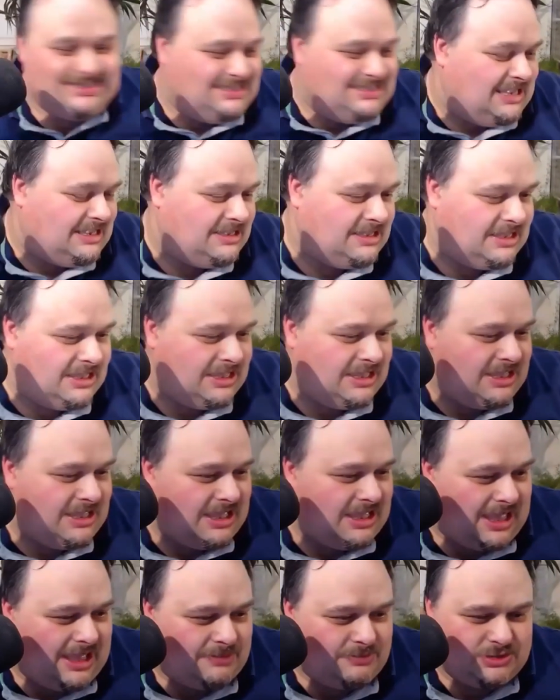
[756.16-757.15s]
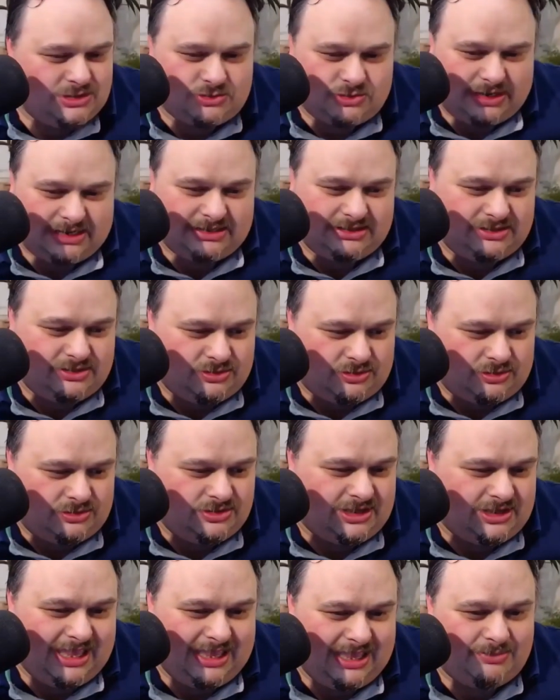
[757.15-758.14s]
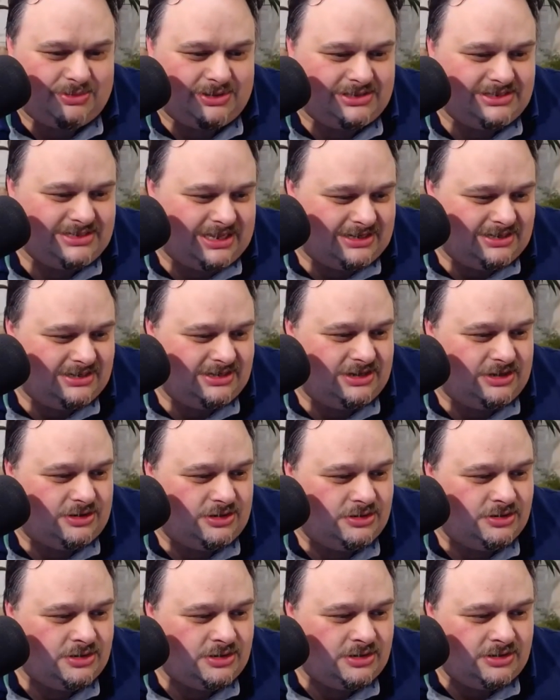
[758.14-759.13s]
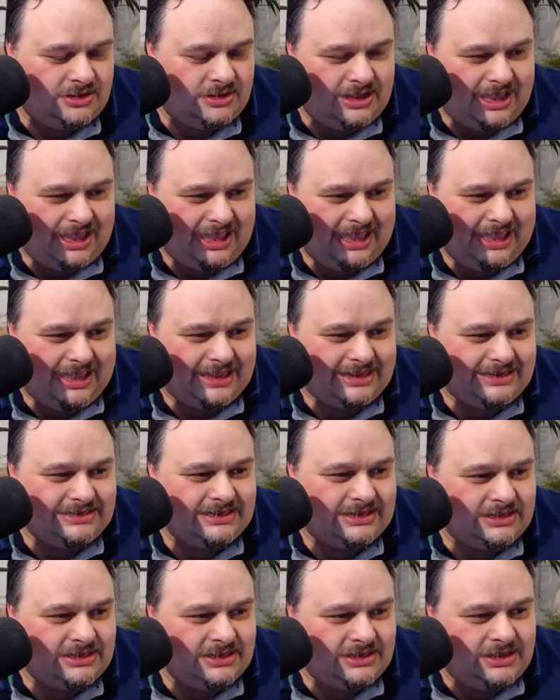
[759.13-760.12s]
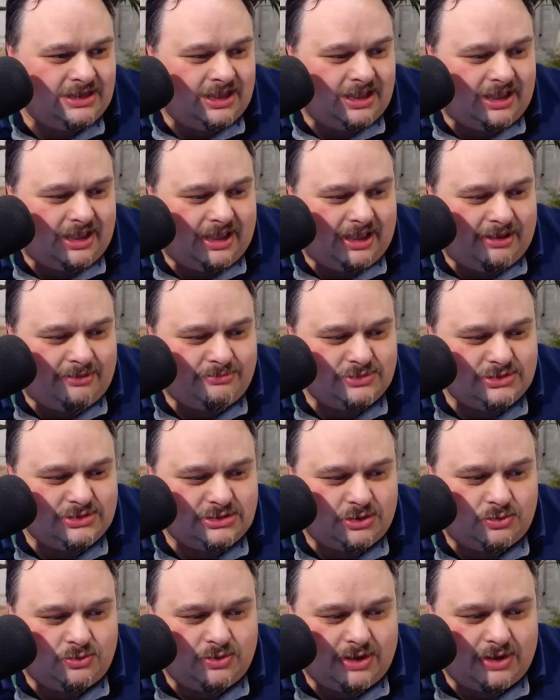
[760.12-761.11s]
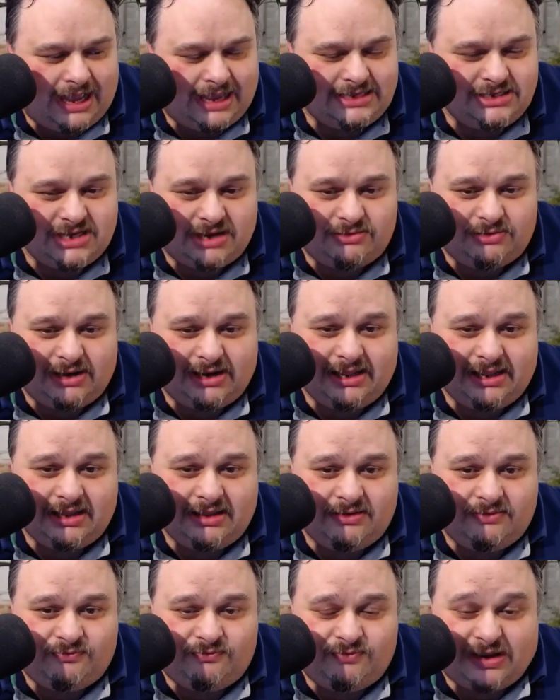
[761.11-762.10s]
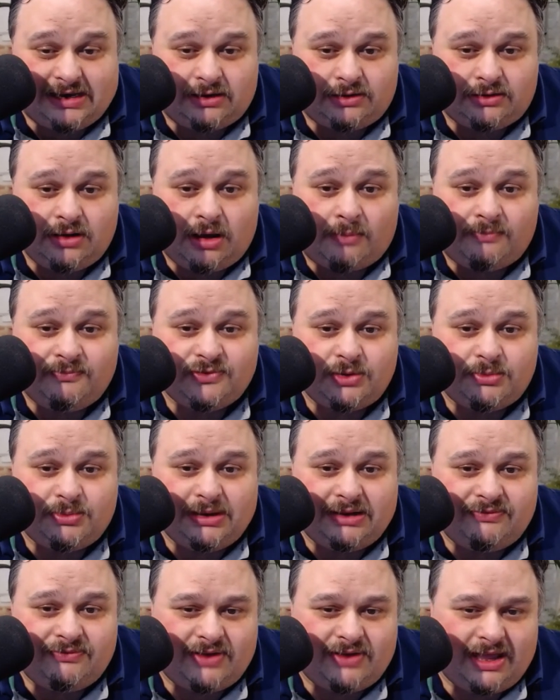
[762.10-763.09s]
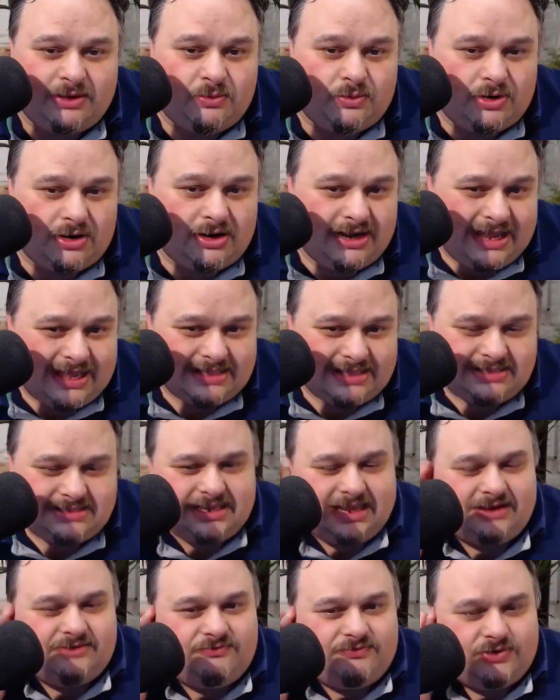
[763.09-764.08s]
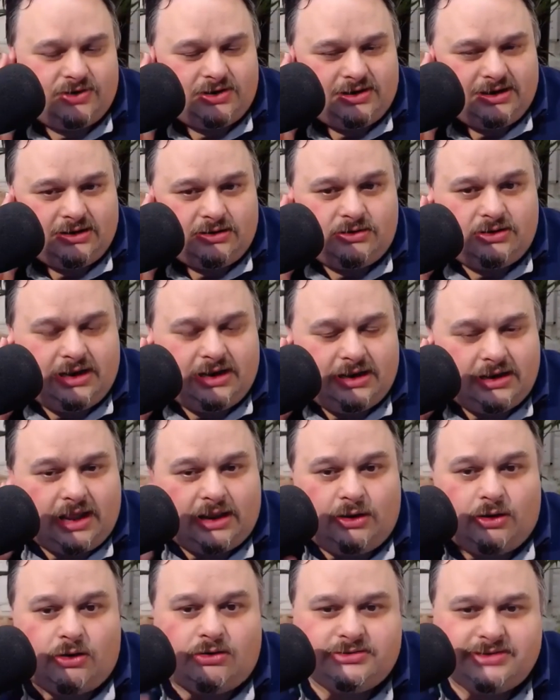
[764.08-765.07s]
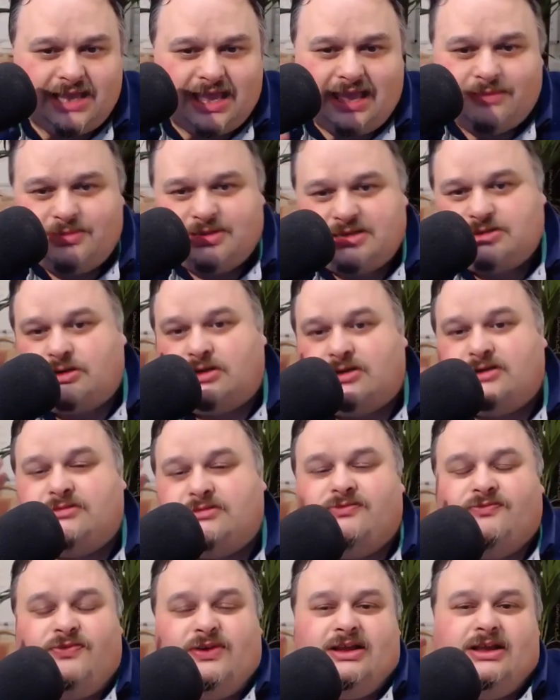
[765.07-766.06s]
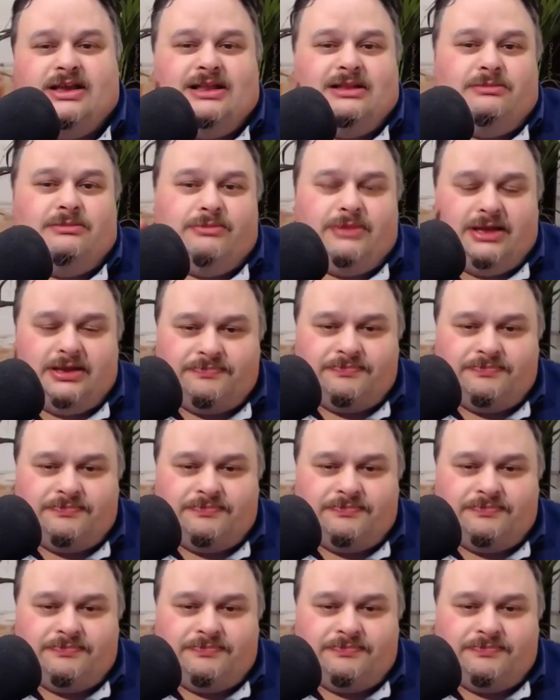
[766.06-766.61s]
thing straight through the cables into your head. So I generally feel uncomfortable if I wear a headset for a long time. I start feeling my,